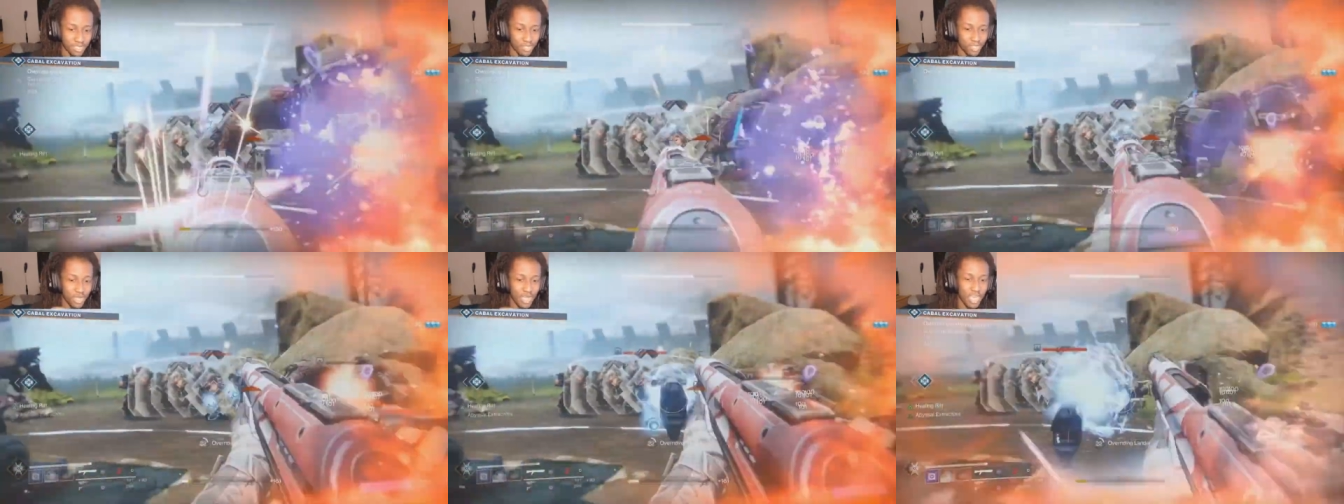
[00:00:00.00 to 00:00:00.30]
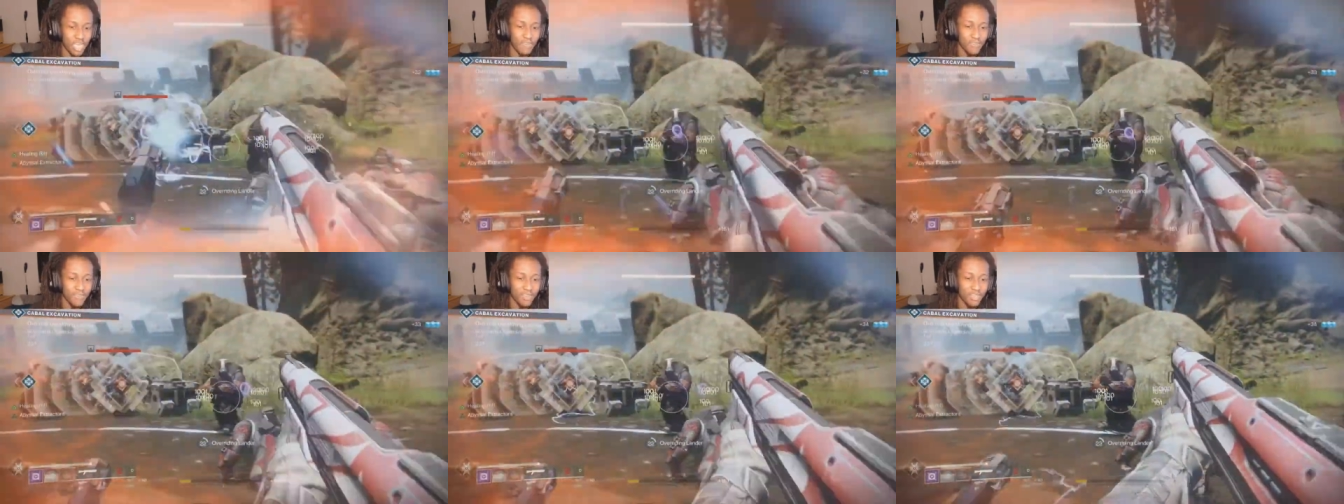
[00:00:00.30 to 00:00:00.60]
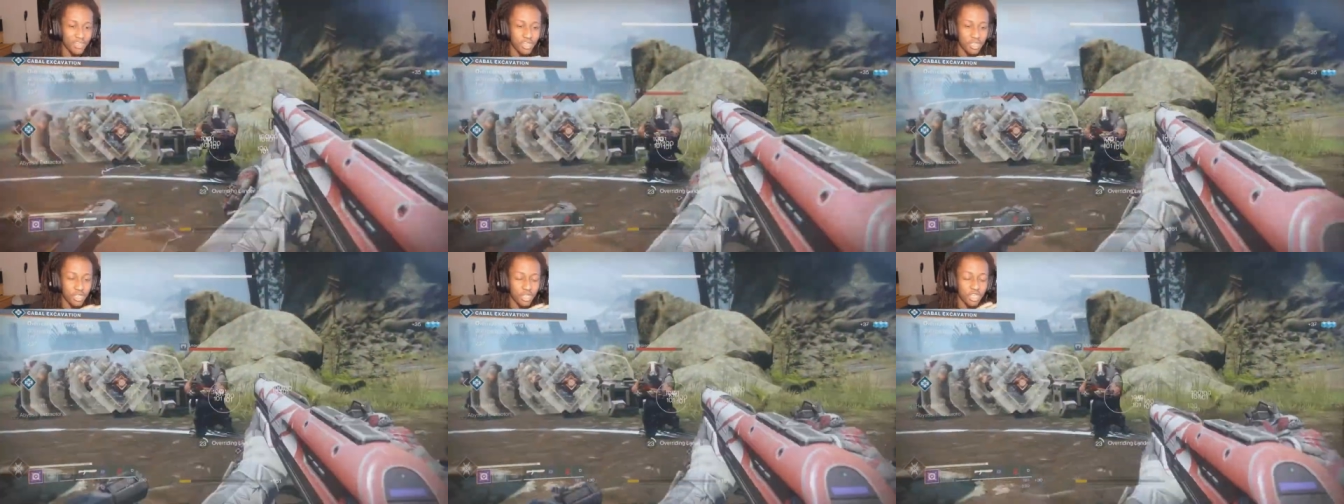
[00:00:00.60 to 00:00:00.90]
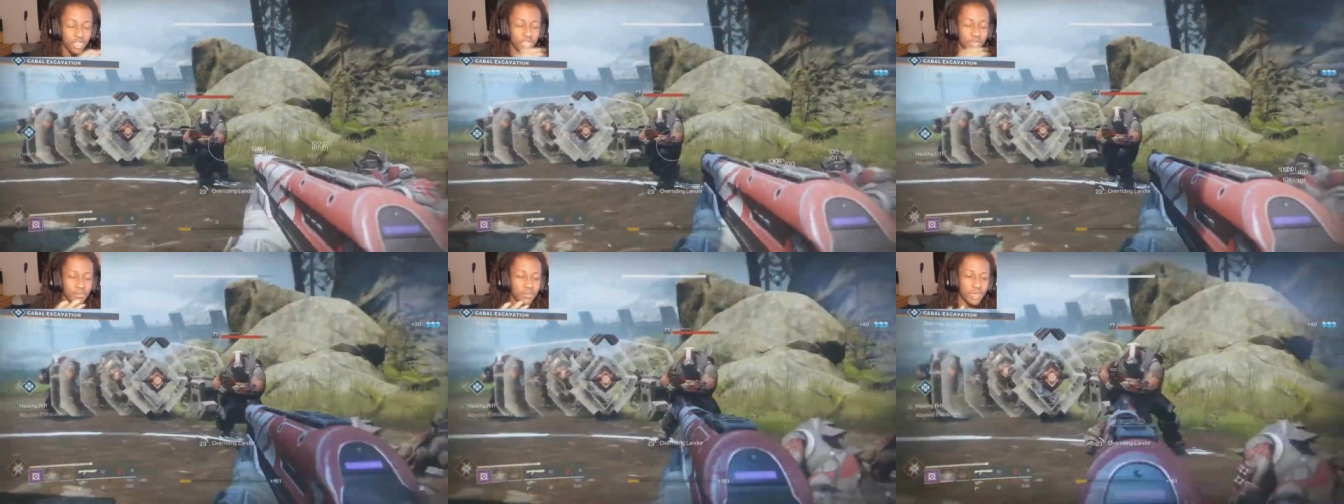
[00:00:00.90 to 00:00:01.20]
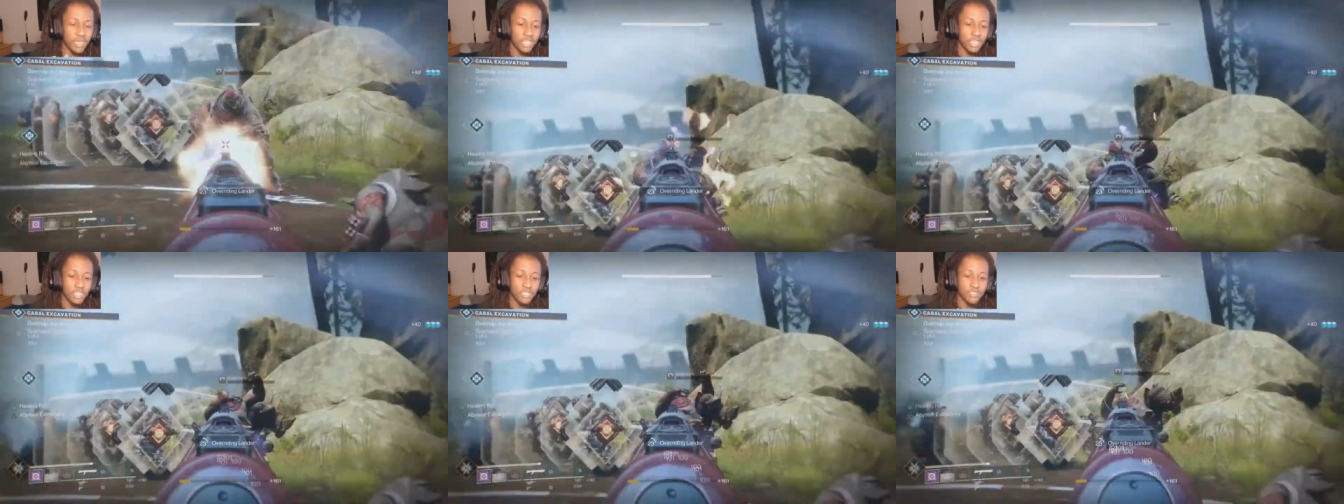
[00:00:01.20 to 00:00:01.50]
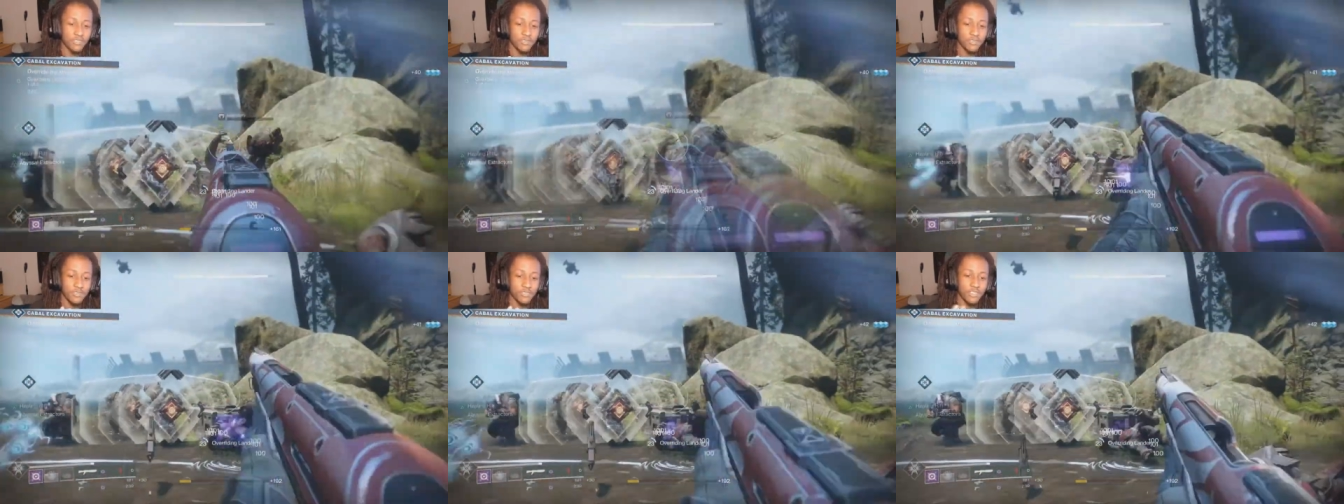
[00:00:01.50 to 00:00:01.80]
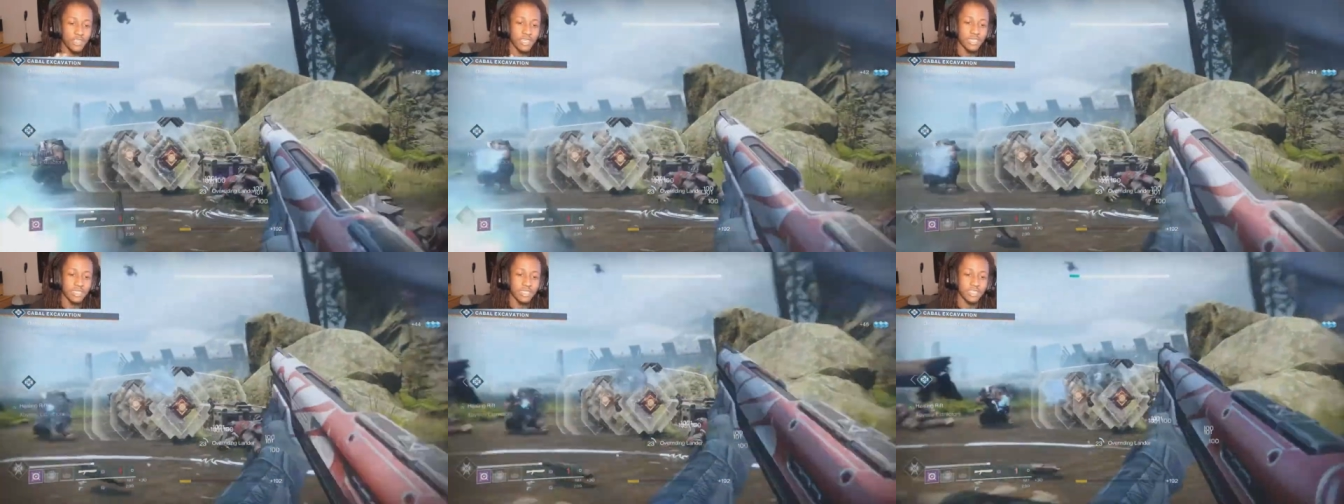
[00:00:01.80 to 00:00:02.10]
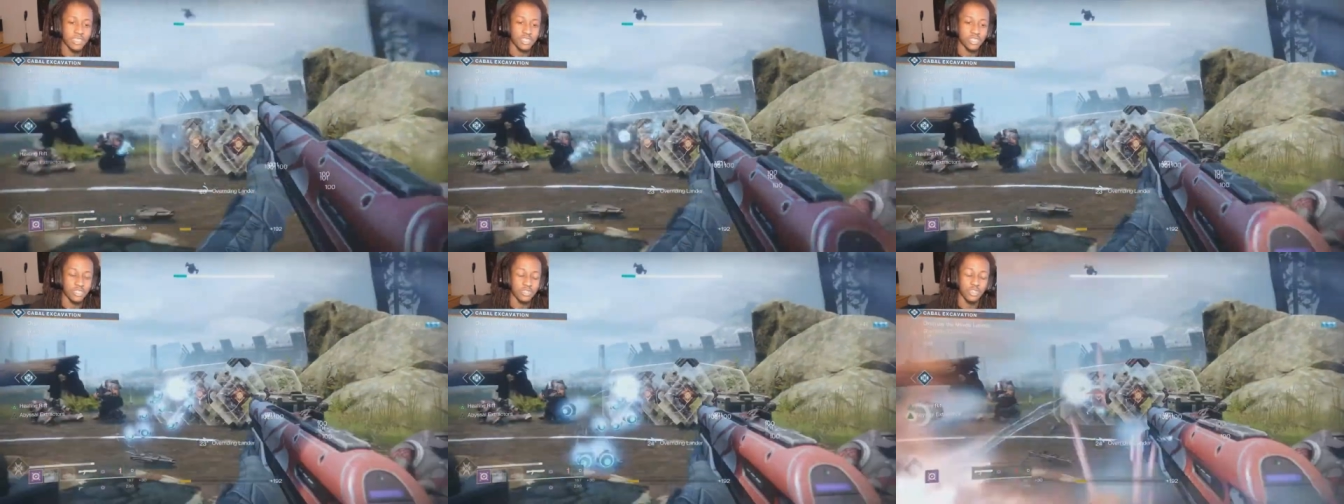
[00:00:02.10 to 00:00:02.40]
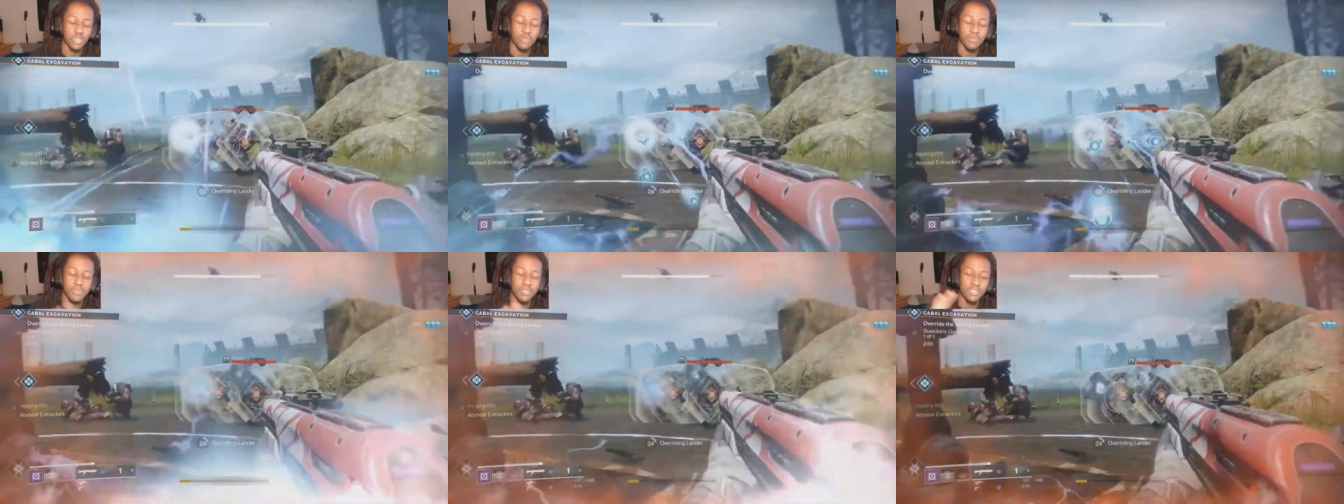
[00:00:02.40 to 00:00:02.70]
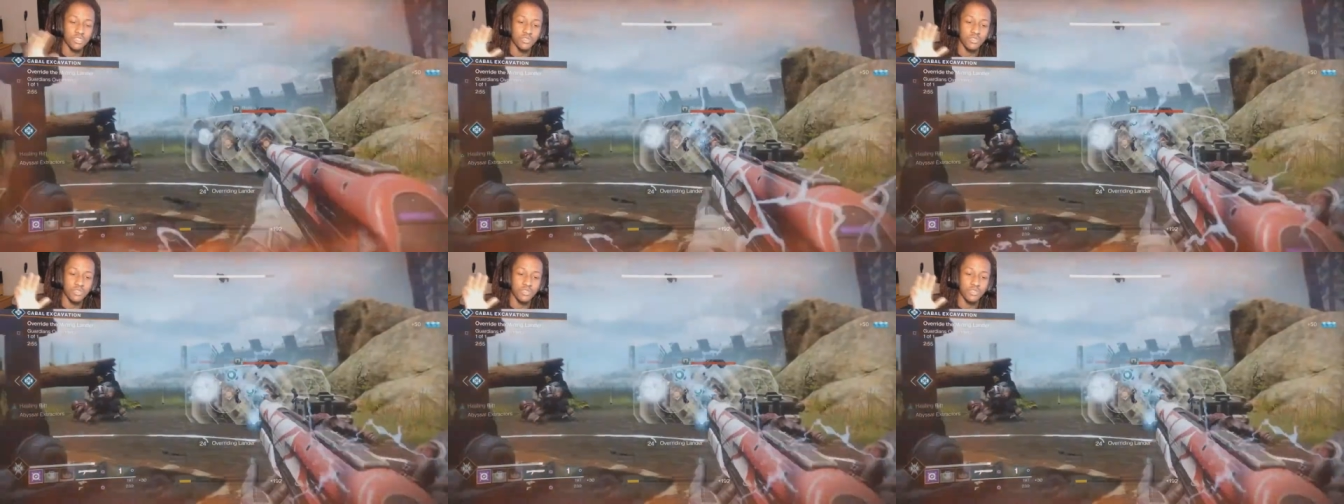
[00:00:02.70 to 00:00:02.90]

you have a good amount of direction control, but